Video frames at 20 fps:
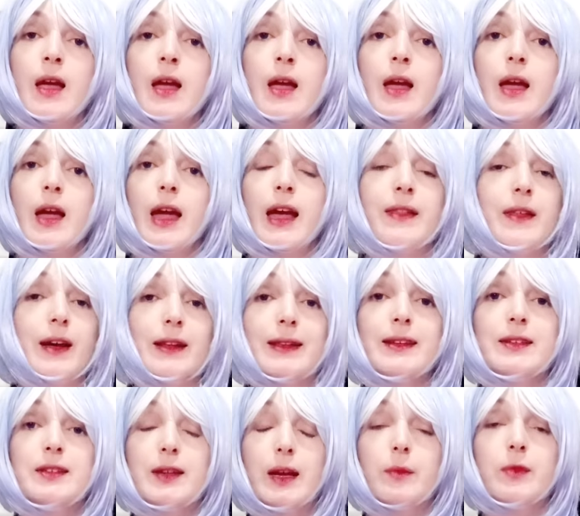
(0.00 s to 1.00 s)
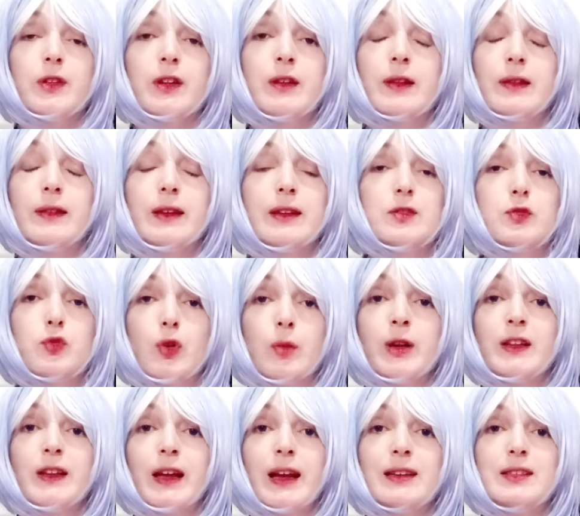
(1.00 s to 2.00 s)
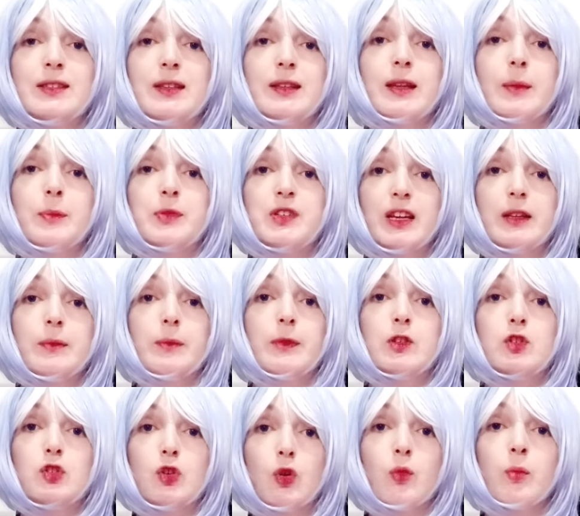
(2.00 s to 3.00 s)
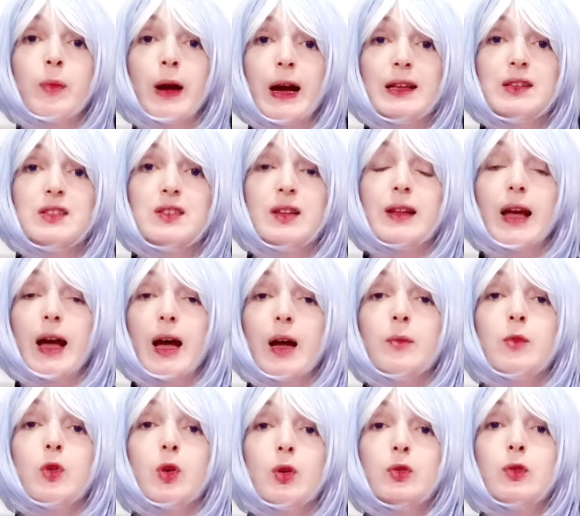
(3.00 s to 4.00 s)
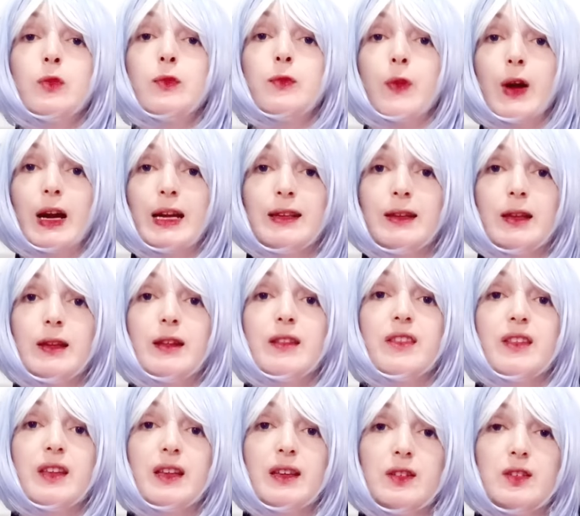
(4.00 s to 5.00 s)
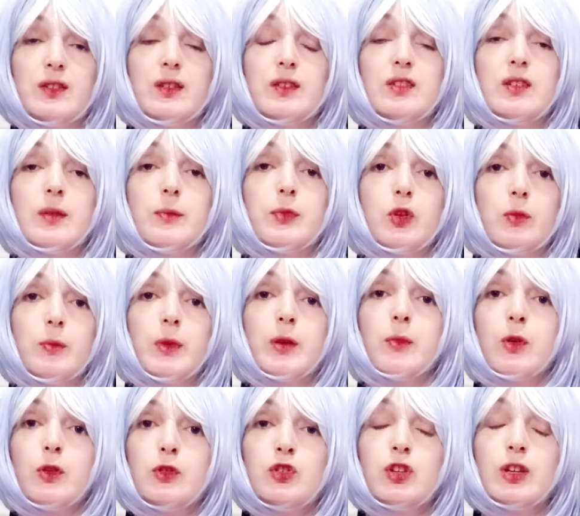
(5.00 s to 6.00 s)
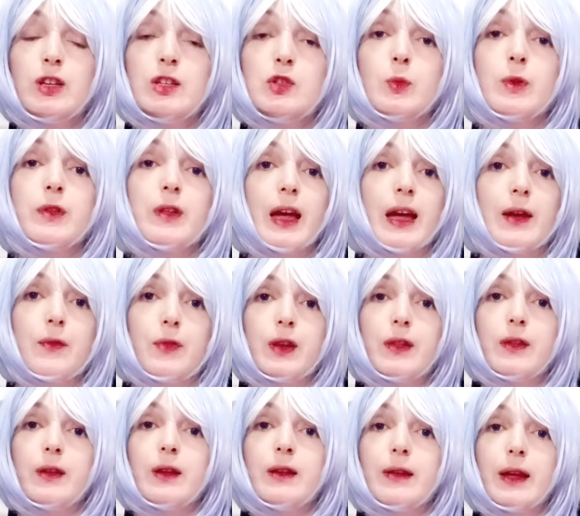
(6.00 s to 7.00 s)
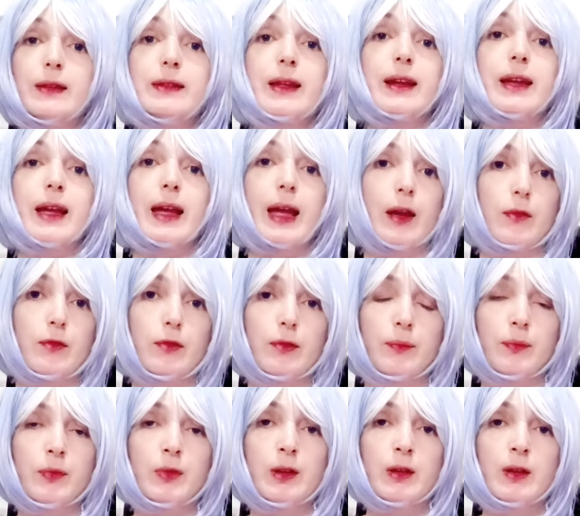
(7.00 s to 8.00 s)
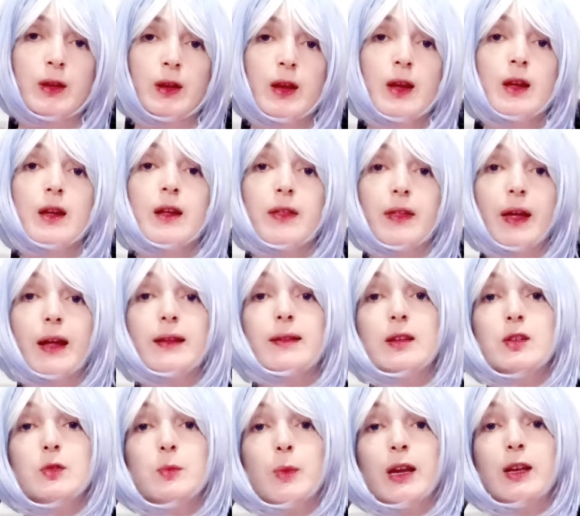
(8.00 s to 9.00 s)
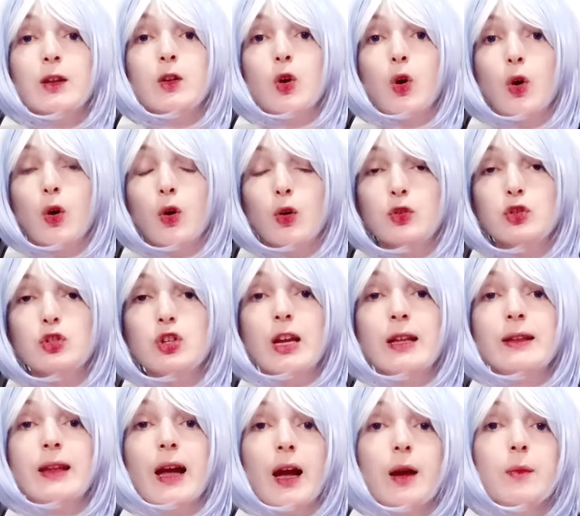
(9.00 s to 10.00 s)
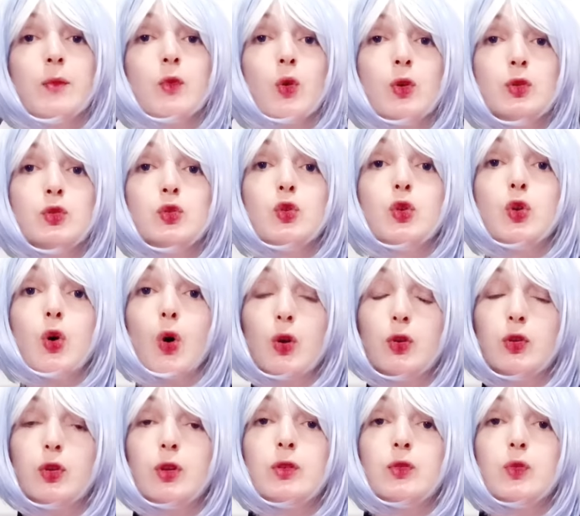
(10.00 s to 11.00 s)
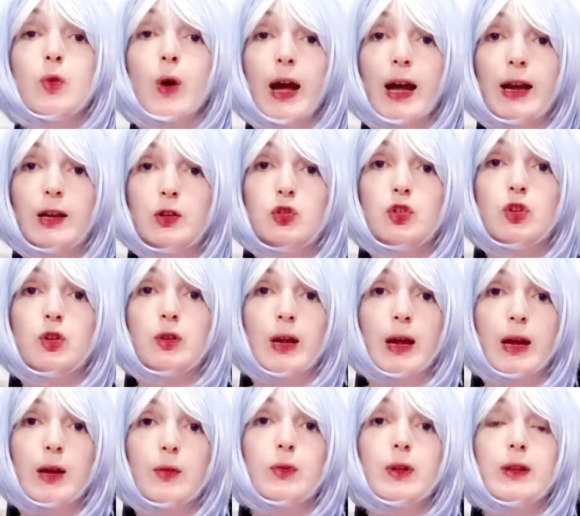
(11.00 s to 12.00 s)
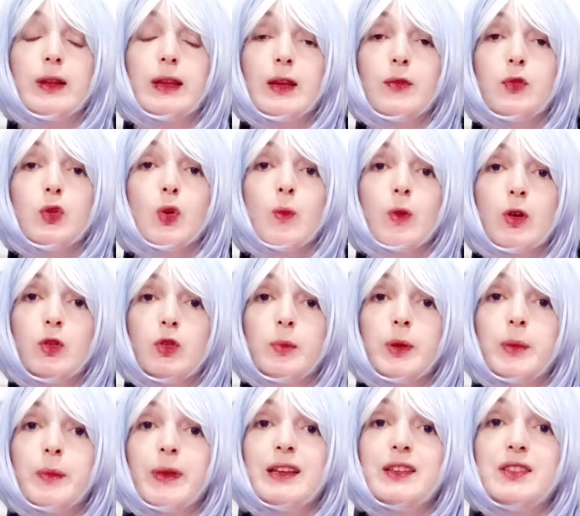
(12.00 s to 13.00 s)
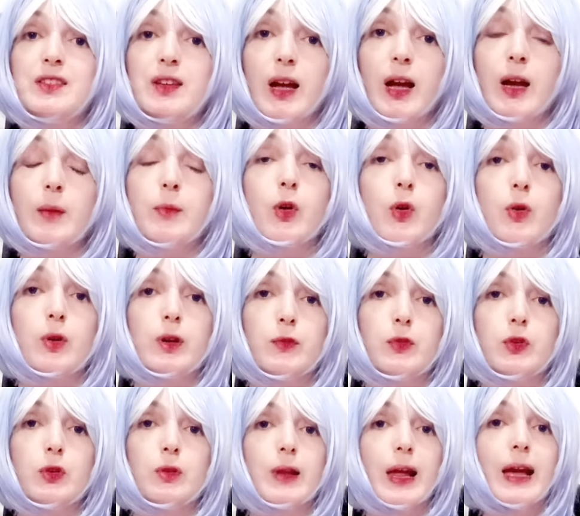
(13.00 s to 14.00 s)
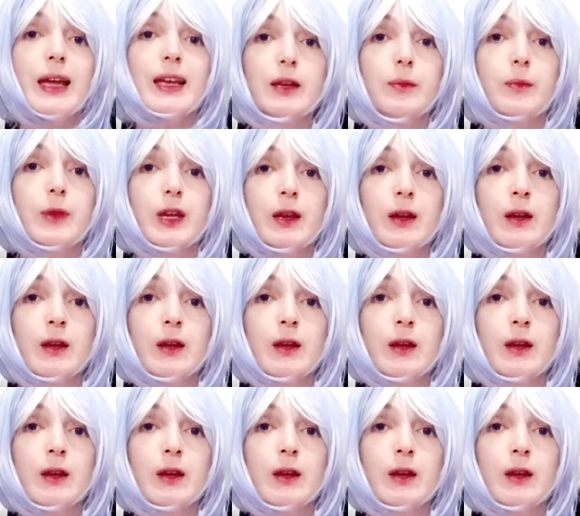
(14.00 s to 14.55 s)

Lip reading: And that is something that has traumatized and upset me so much that I'm going to fight these subhuman monsters with everything that I have. That is my cause, and I'm going to call you into action now that if you want to be my sub, or if you like me,